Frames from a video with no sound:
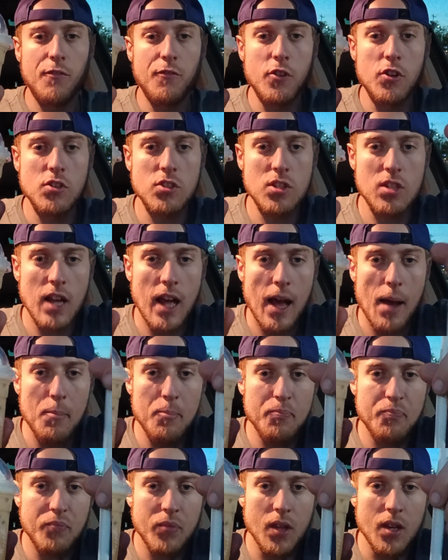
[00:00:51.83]
first stop
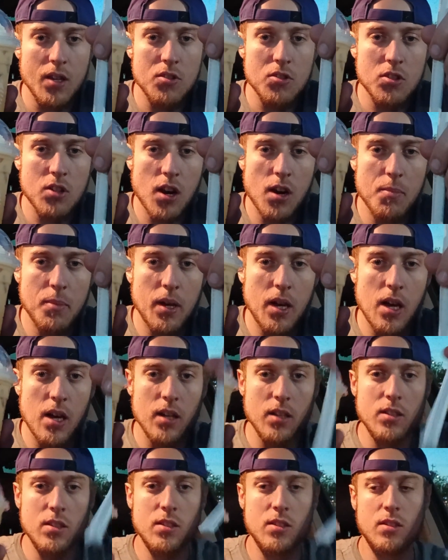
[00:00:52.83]
is
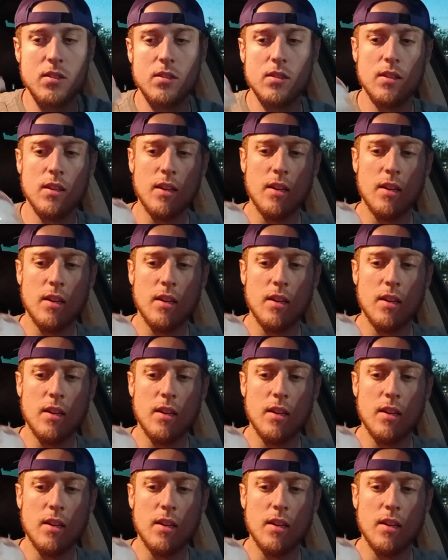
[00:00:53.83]
Starbucks.